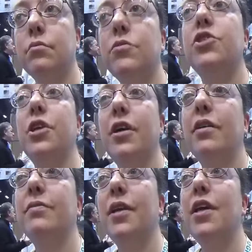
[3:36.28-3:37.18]
Sure.
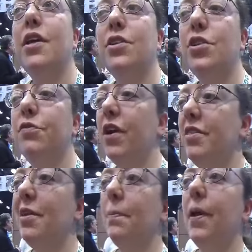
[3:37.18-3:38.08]
Do you find
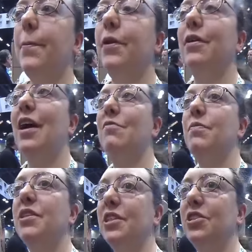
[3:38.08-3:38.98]
that people have
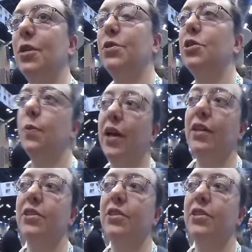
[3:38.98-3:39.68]
misconceptions about how